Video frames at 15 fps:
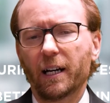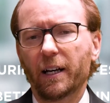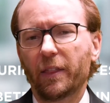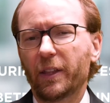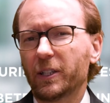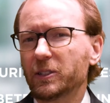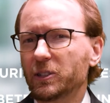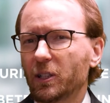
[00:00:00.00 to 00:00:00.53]

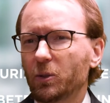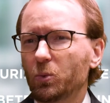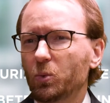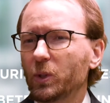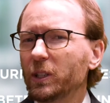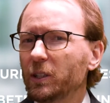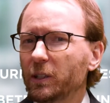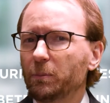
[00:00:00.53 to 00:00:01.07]
there's a
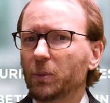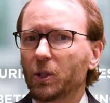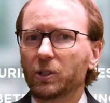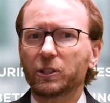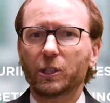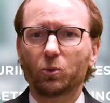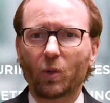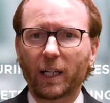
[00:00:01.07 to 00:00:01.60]
real
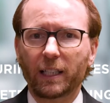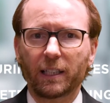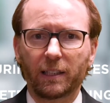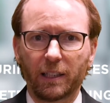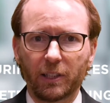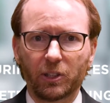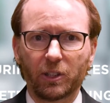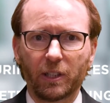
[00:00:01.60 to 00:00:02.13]
emerging
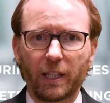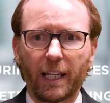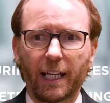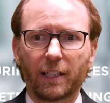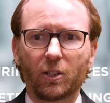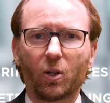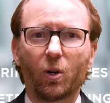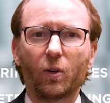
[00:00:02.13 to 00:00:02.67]
recognition
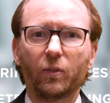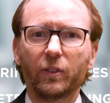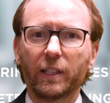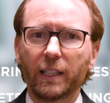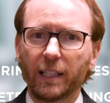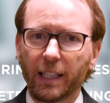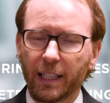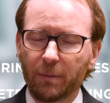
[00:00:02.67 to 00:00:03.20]
that
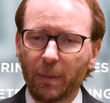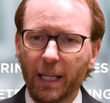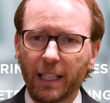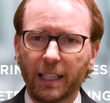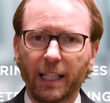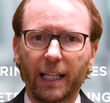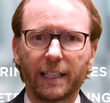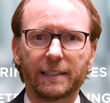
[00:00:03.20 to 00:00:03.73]
COVID in many
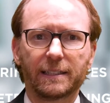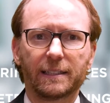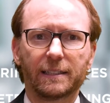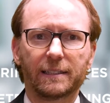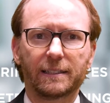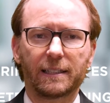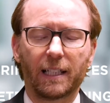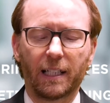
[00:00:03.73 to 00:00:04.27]

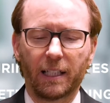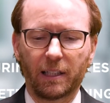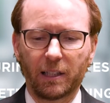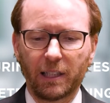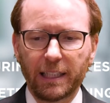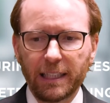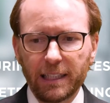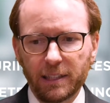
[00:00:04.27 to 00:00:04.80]
cases
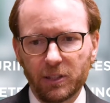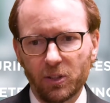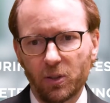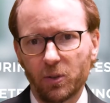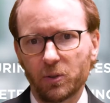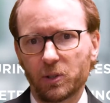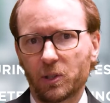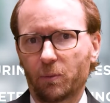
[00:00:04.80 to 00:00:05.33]
leads
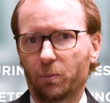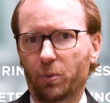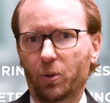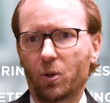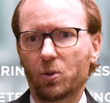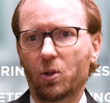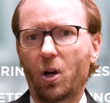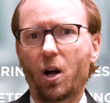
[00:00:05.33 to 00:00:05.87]
to some
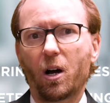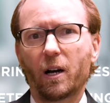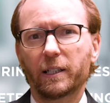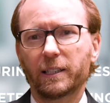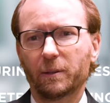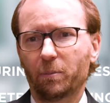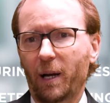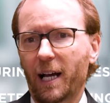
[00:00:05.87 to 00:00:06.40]

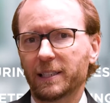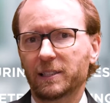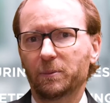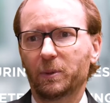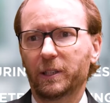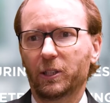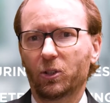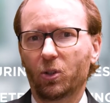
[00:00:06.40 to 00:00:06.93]
prolonged and
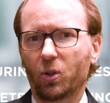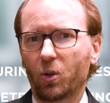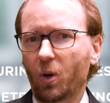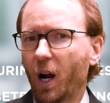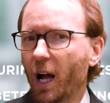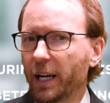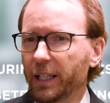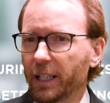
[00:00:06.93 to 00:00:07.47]
possibly
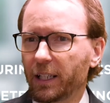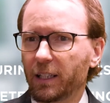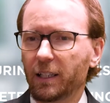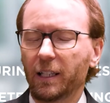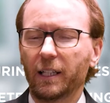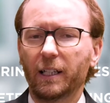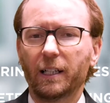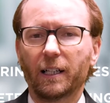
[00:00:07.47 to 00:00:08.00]
chronic
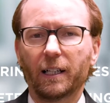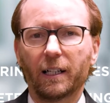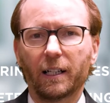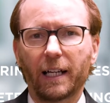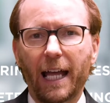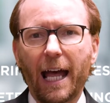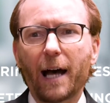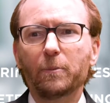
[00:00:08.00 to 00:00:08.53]

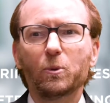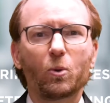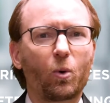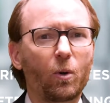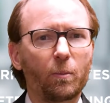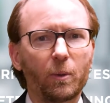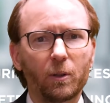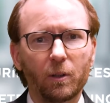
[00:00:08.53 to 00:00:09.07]

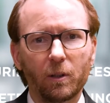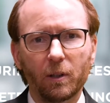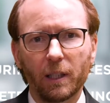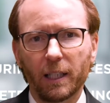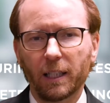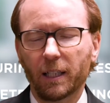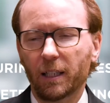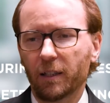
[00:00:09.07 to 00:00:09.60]

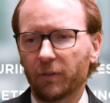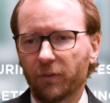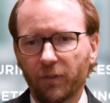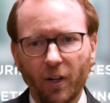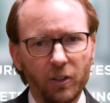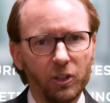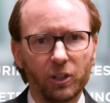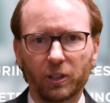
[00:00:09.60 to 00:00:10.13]
abnormal
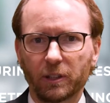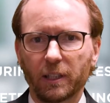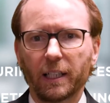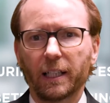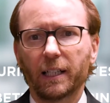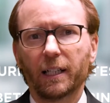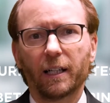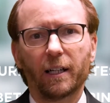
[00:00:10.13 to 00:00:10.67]
function
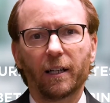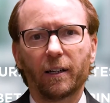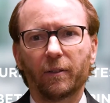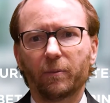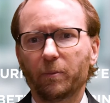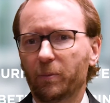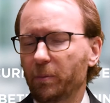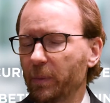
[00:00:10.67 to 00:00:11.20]

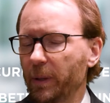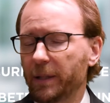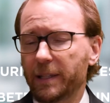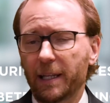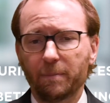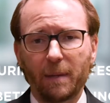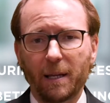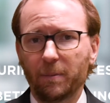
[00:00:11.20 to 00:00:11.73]

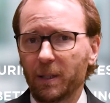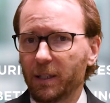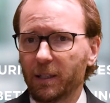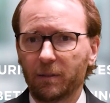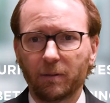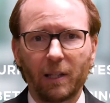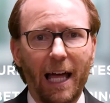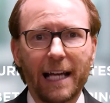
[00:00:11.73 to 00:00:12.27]
that may be
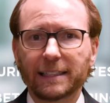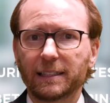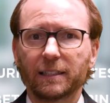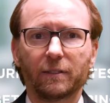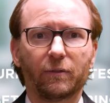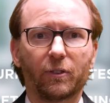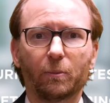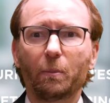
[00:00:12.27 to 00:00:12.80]

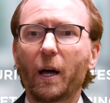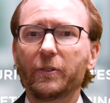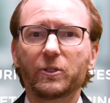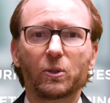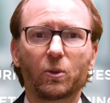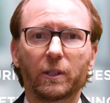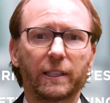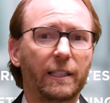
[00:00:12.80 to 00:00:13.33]
lasting for
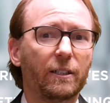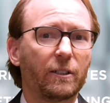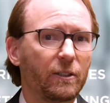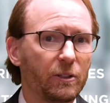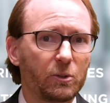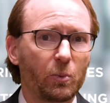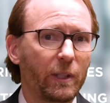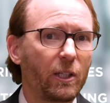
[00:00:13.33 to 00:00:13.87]
months or
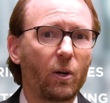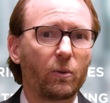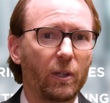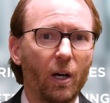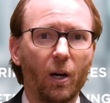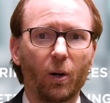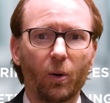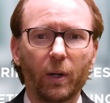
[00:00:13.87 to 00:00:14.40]
years, we don't
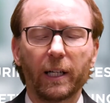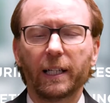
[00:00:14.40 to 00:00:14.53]
know.